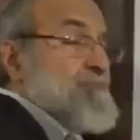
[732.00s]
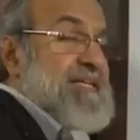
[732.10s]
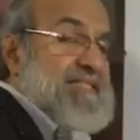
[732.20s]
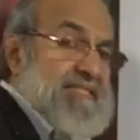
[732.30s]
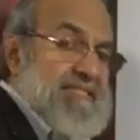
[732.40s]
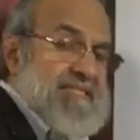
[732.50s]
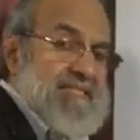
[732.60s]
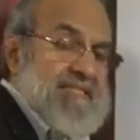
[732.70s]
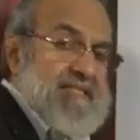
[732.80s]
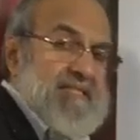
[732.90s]
the places
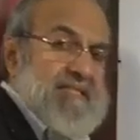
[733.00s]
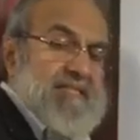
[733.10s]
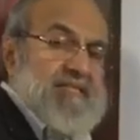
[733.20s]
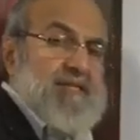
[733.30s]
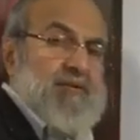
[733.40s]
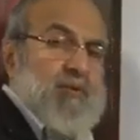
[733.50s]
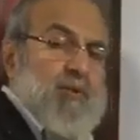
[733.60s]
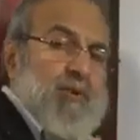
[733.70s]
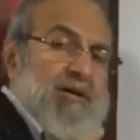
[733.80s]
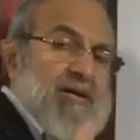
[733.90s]

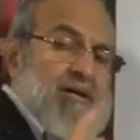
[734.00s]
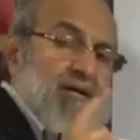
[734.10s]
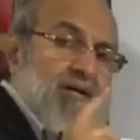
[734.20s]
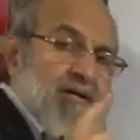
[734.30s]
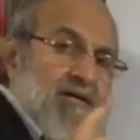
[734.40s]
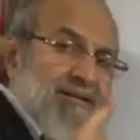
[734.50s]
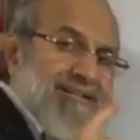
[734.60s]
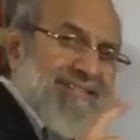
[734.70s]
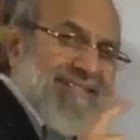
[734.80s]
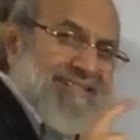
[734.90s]
where
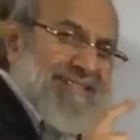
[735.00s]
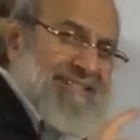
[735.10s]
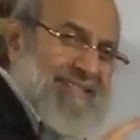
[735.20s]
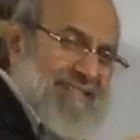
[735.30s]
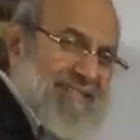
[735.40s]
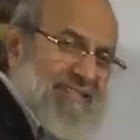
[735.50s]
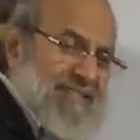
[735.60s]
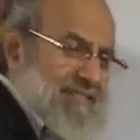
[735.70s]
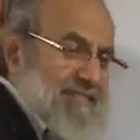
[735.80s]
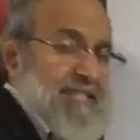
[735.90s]

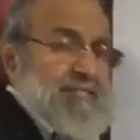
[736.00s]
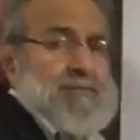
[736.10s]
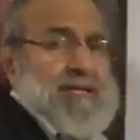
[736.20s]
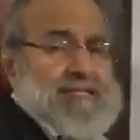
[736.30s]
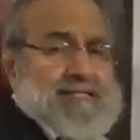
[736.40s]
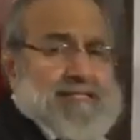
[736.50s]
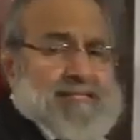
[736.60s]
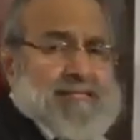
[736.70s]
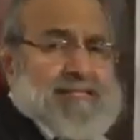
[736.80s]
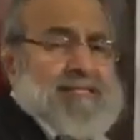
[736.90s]
sitting takes place,
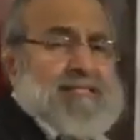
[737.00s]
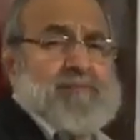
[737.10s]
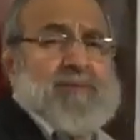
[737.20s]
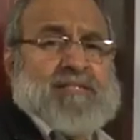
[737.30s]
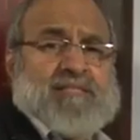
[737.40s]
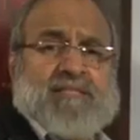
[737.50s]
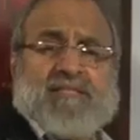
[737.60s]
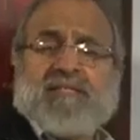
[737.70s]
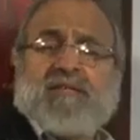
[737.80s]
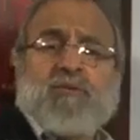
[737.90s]
in the
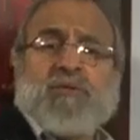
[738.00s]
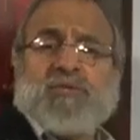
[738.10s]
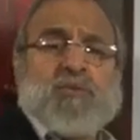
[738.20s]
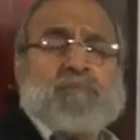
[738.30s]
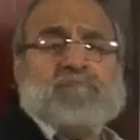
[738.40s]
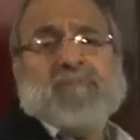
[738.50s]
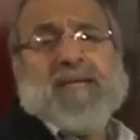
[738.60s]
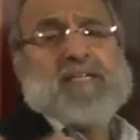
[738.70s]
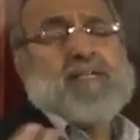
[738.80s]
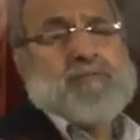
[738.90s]
places which were
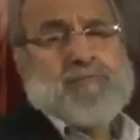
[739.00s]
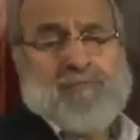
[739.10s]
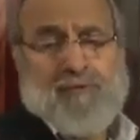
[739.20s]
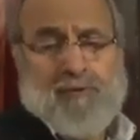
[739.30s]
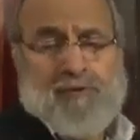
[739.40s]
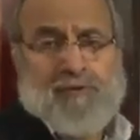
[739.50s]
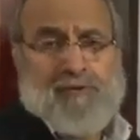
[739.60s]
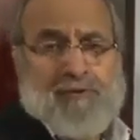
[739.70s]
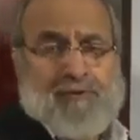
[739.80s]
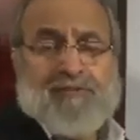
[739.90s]
meant for
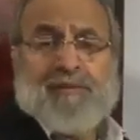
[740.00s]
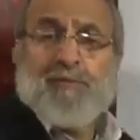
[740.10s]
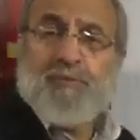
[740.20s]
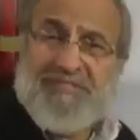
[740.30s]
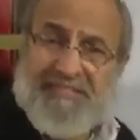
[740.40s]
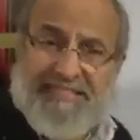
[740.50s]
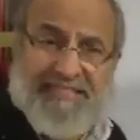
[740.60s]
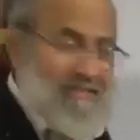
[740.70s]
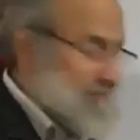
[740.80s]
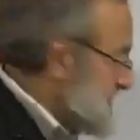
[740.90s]
them to be
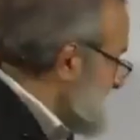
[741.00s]
seated.